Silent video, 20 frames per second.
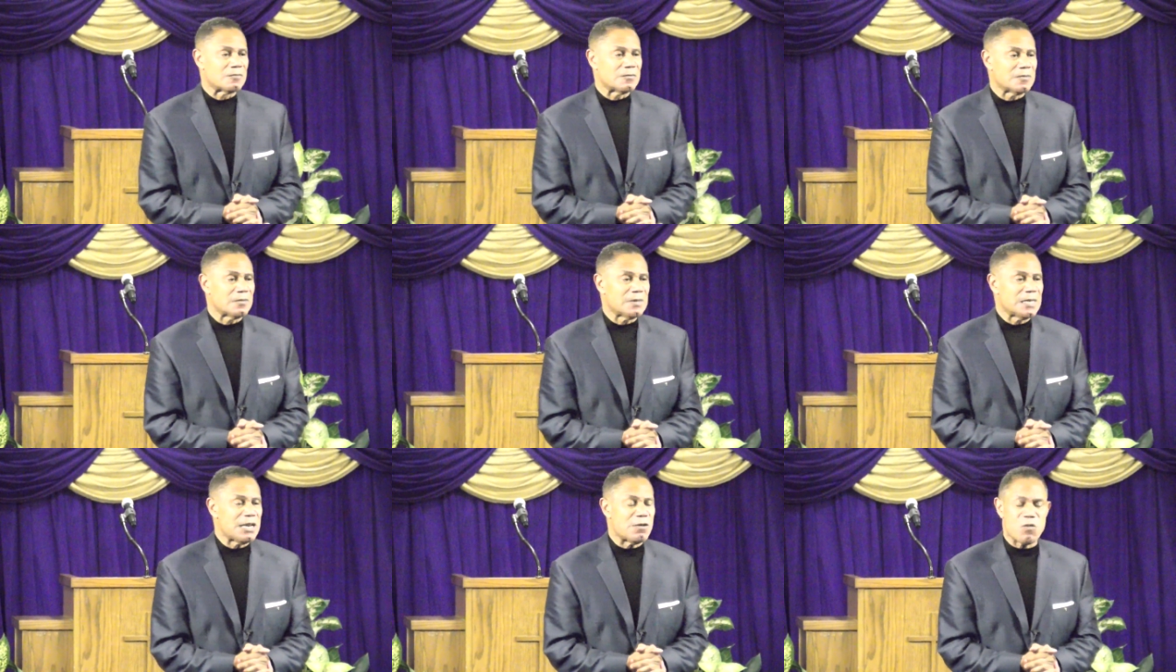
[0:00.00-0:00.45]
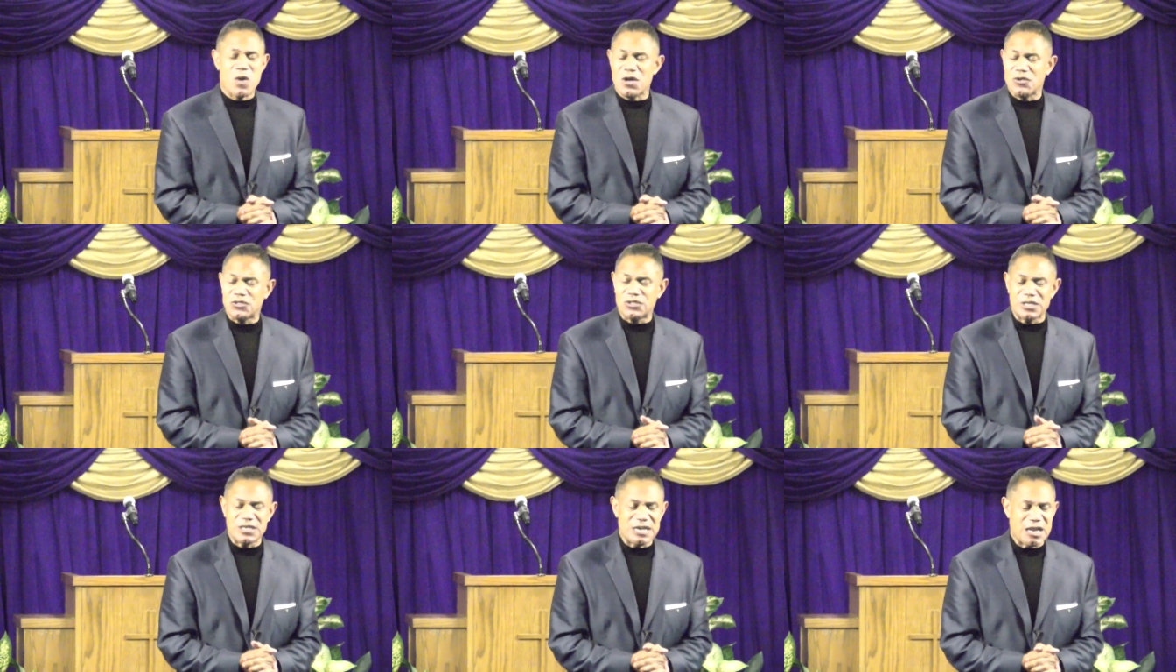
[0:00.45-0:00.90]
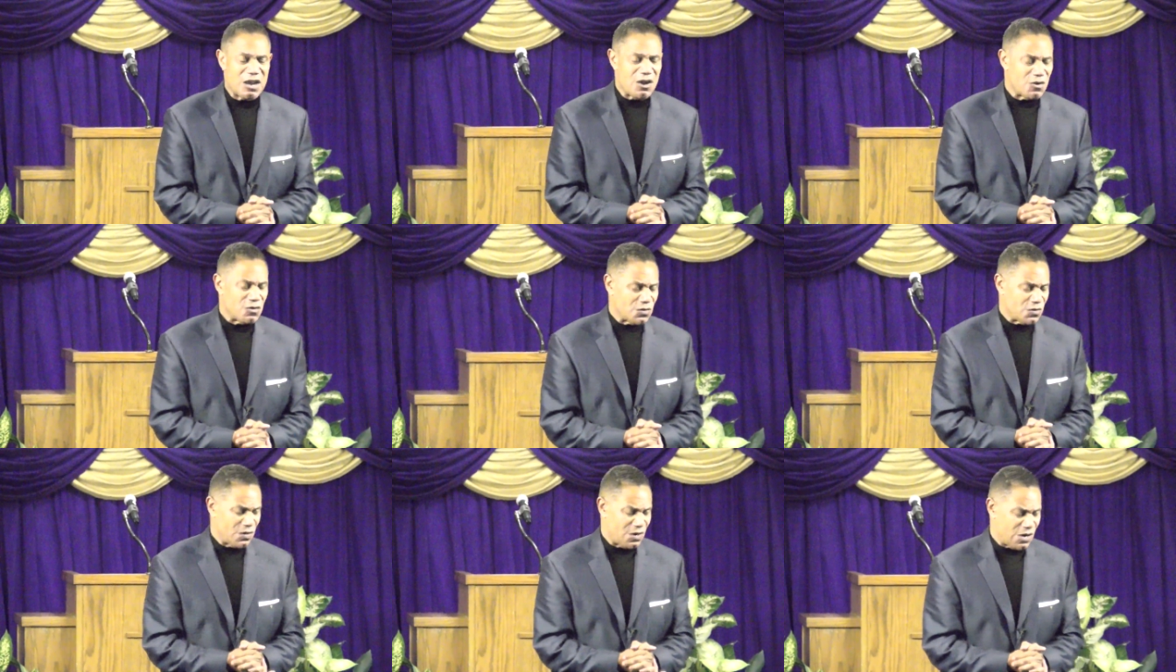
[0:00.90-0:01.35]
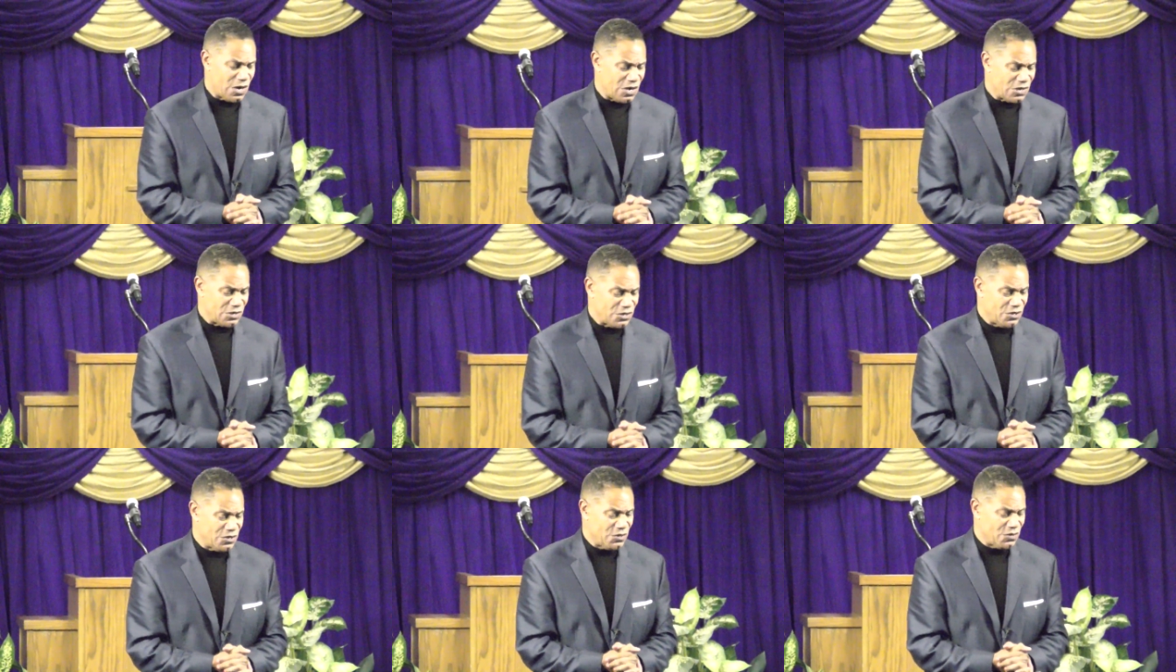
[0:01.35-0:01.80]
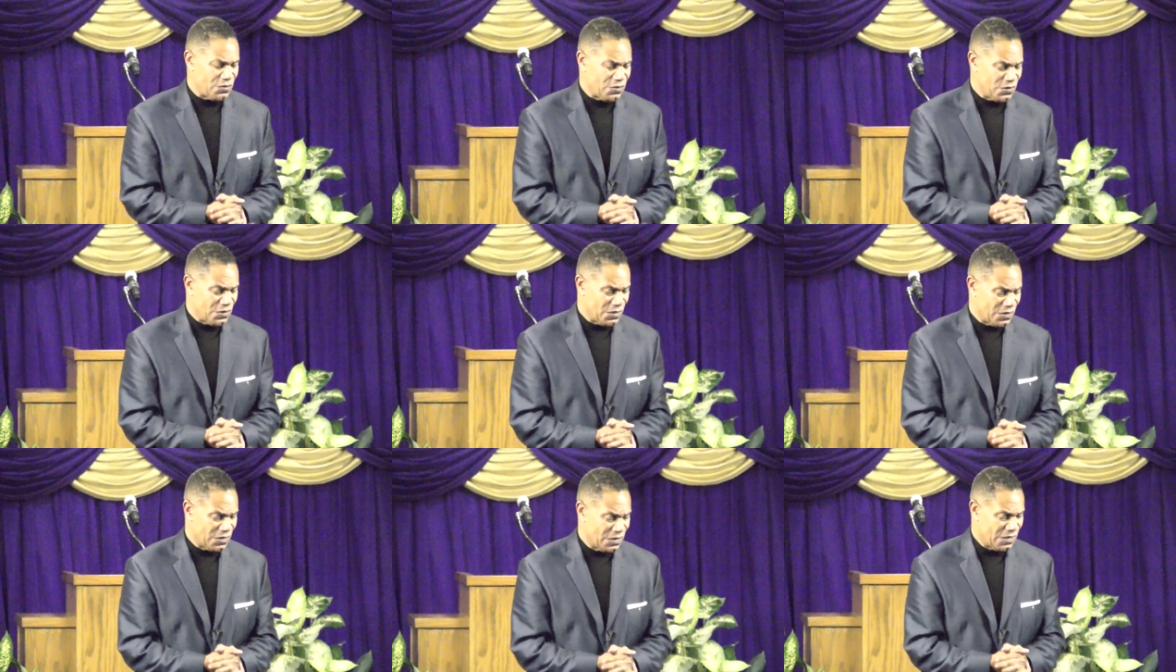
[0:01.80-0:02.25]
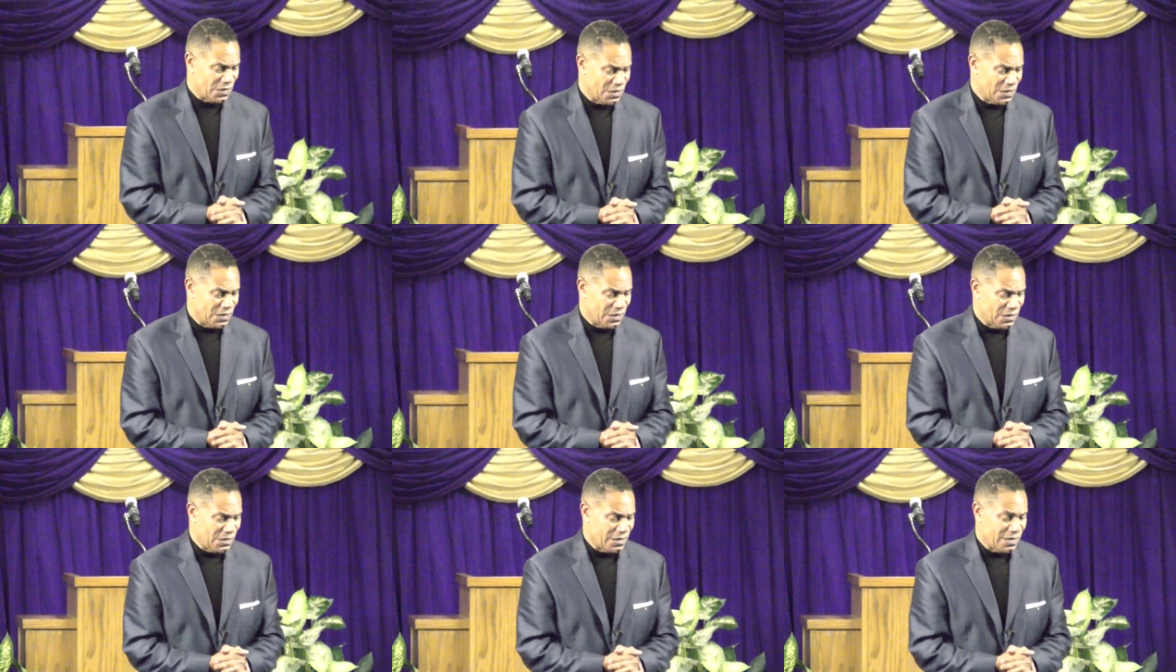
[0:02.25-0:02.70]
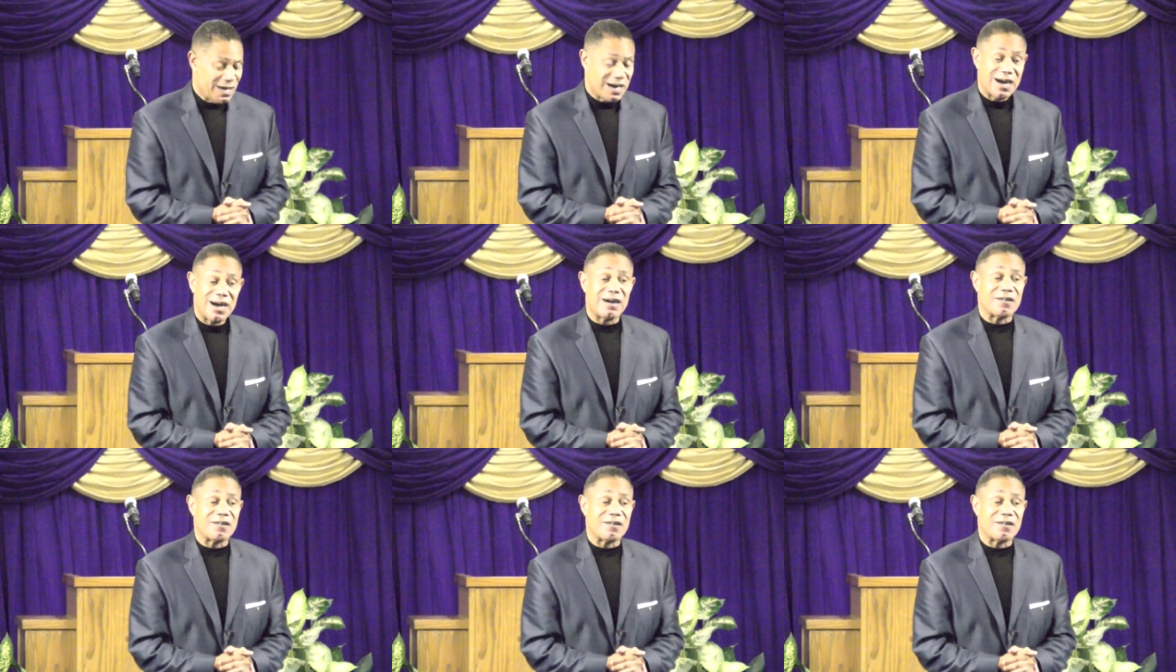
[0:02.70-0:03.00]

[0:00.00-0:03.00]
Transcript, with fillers: He wants to know, are you a